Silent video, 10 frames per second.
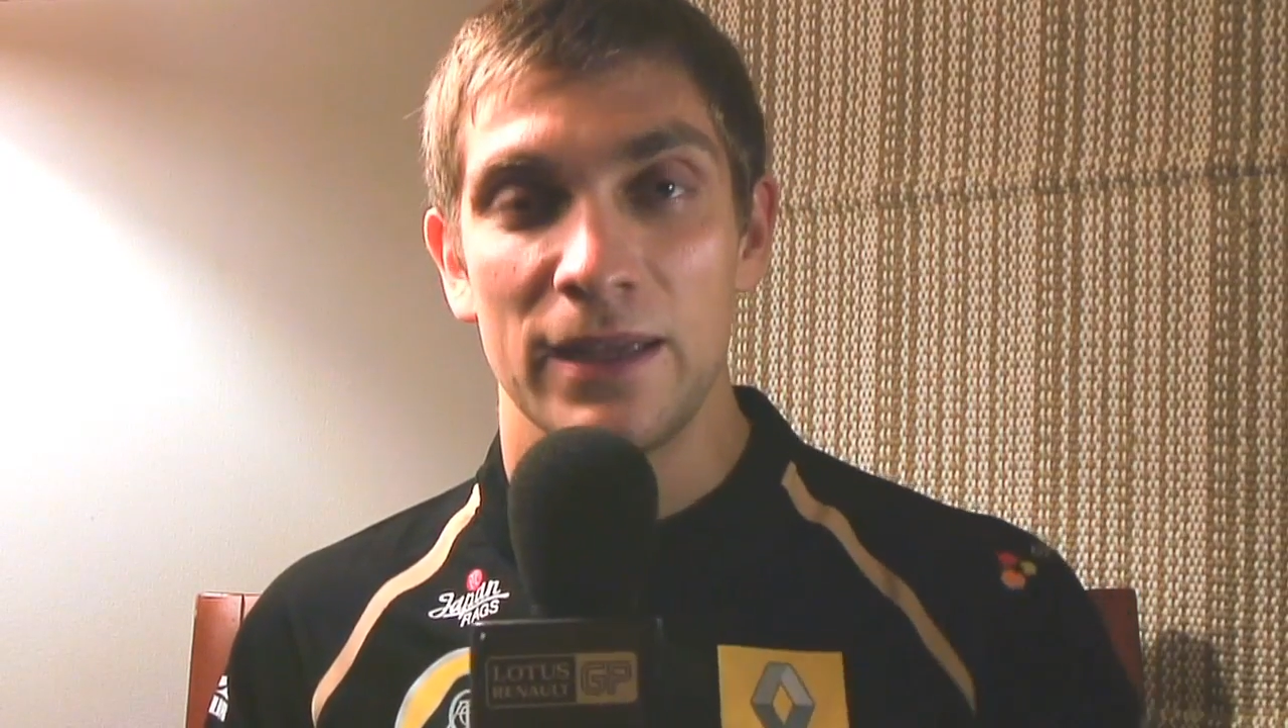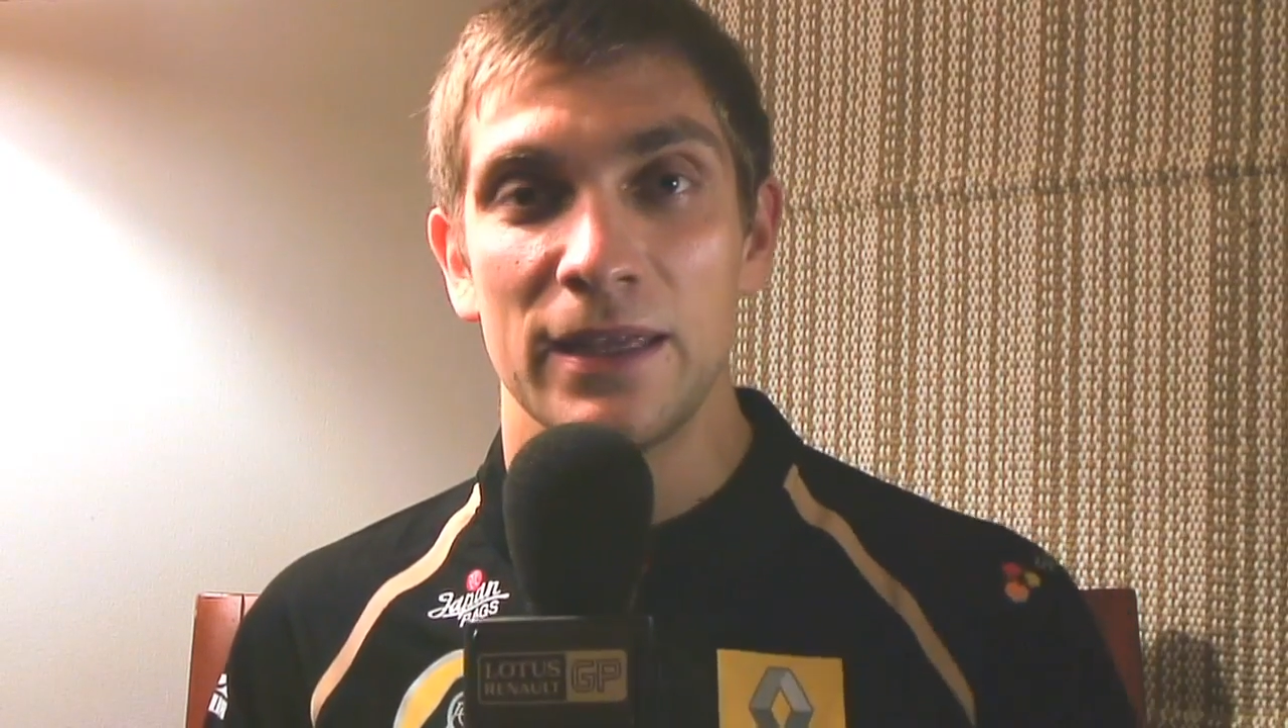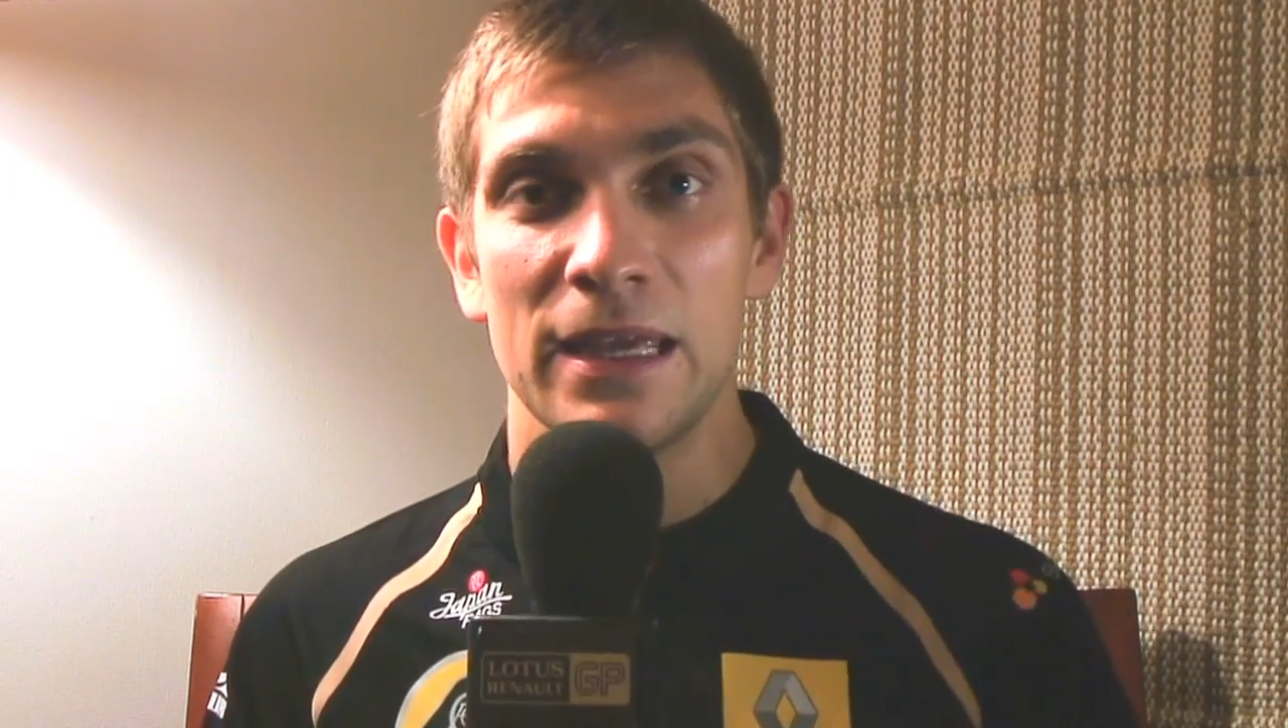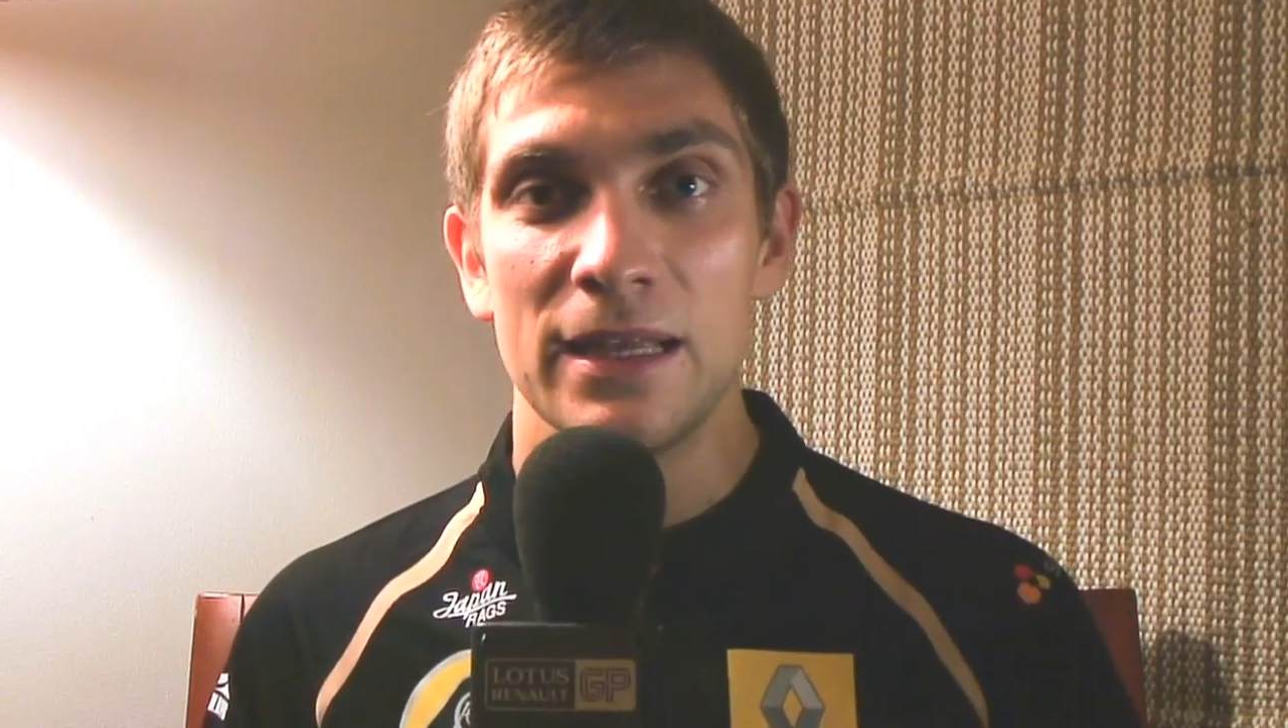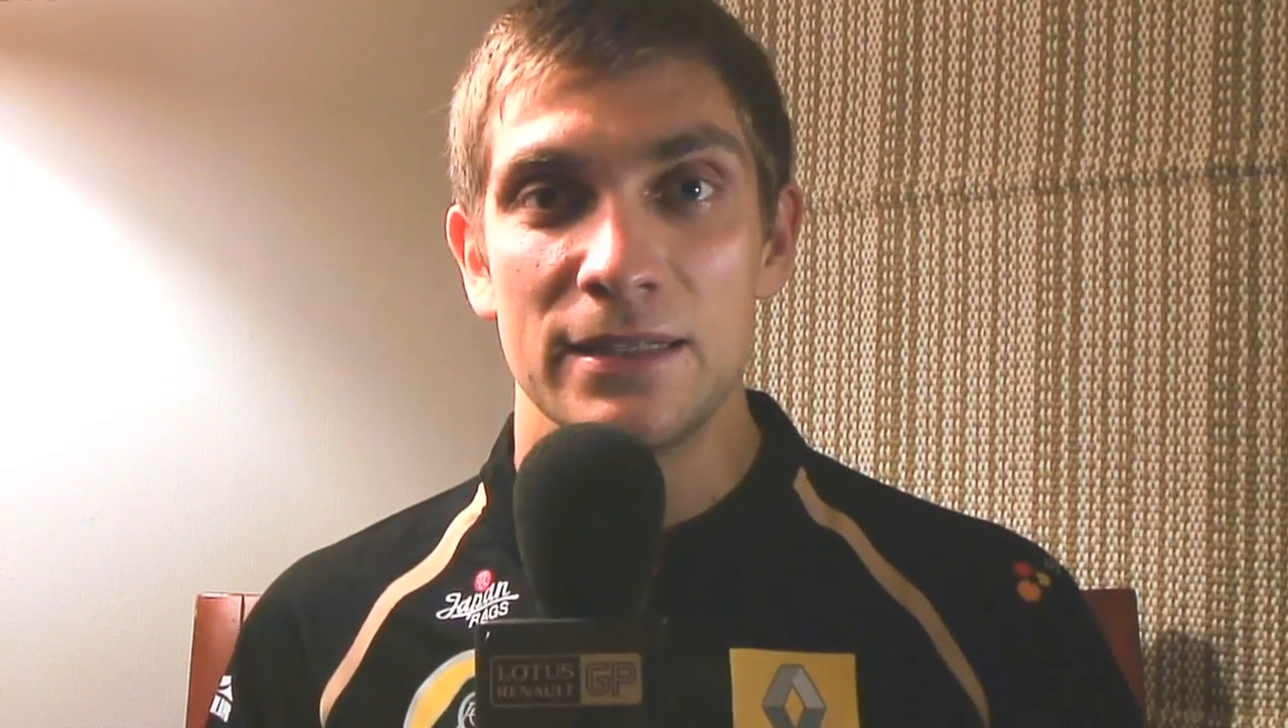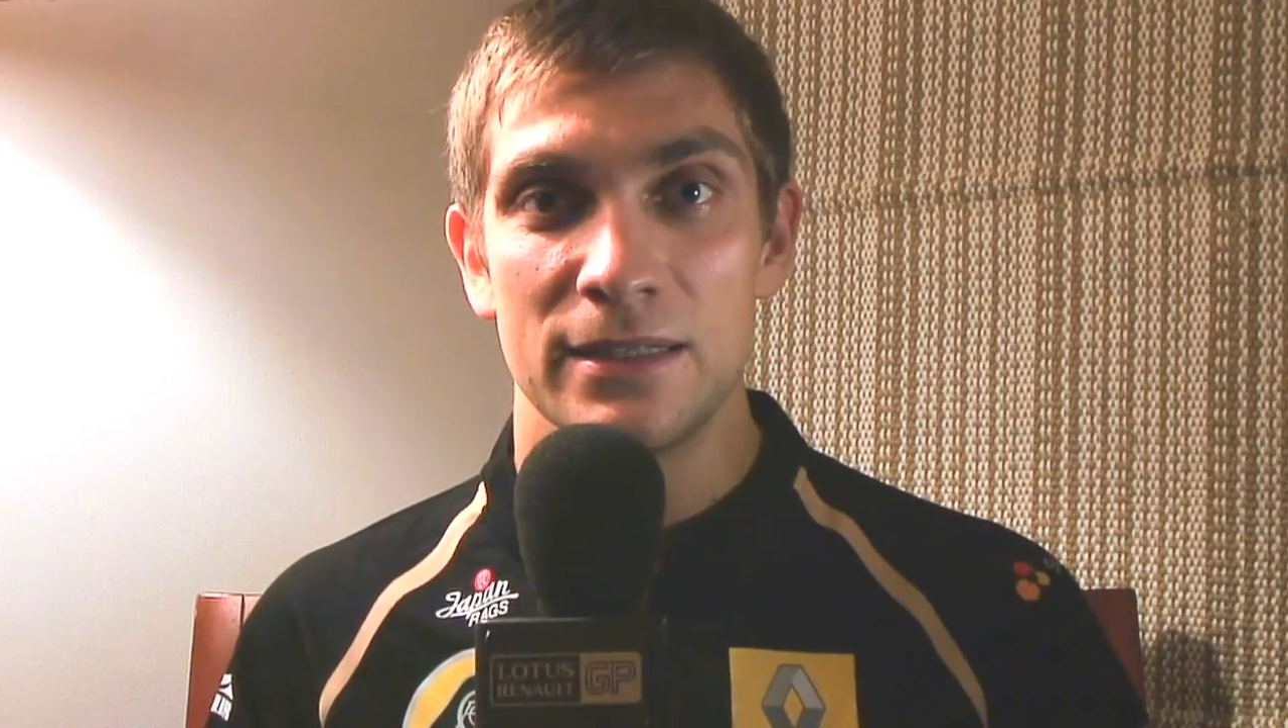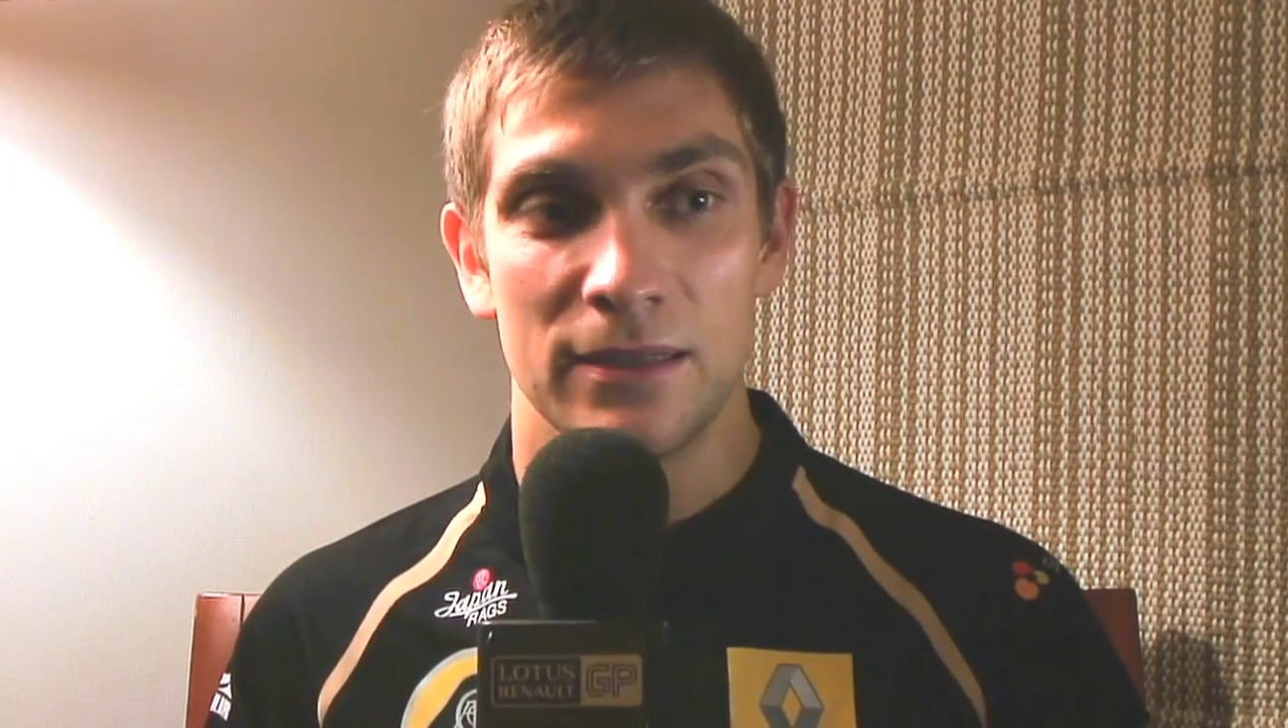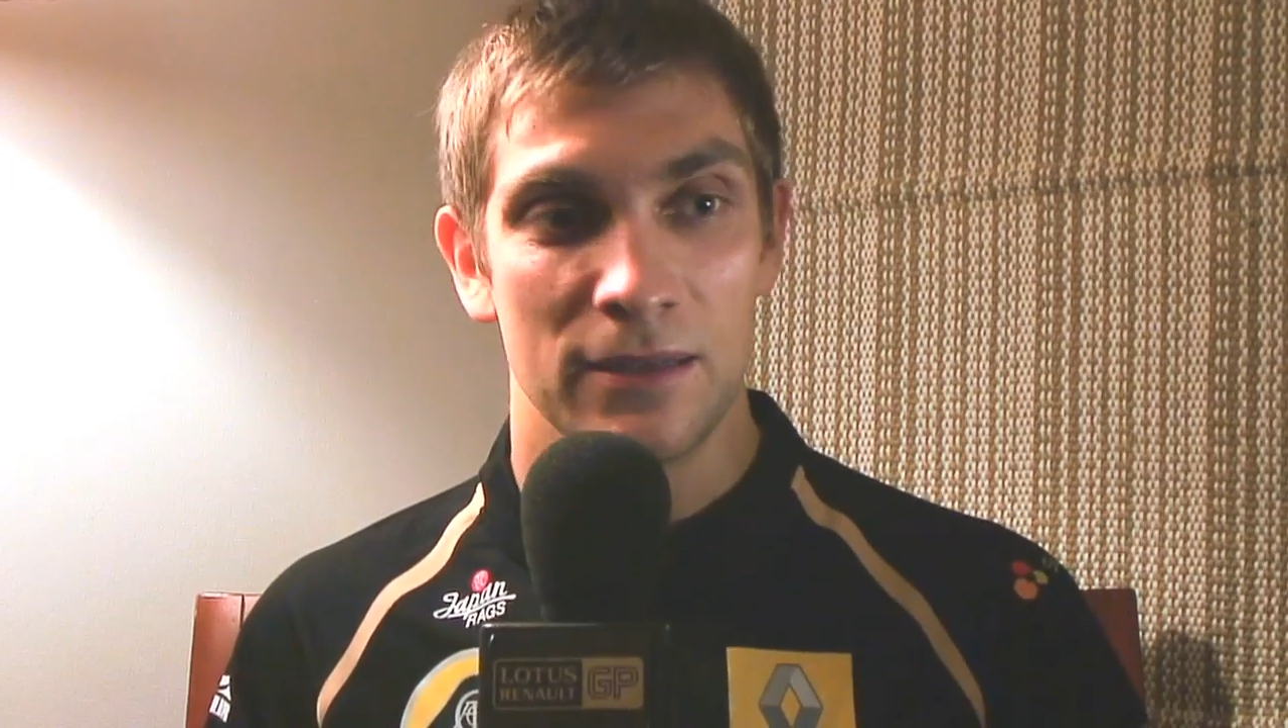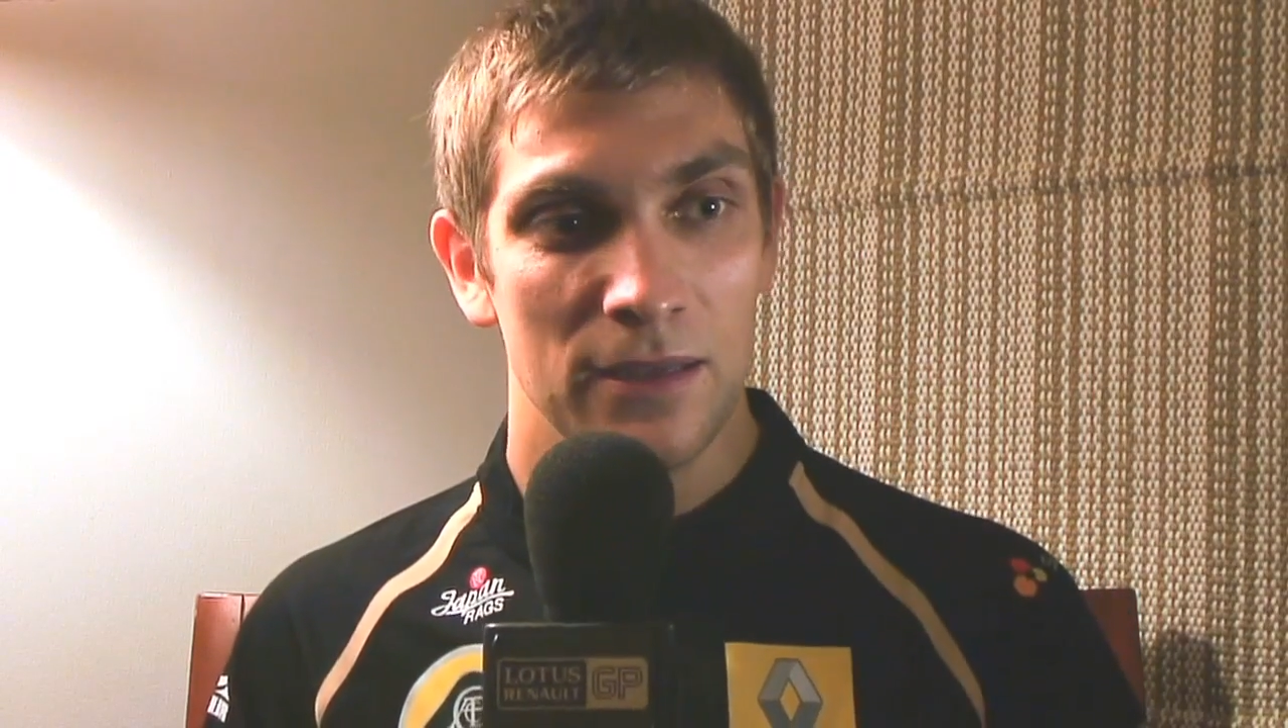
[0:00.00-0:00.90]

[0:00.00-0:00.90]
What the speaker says: kids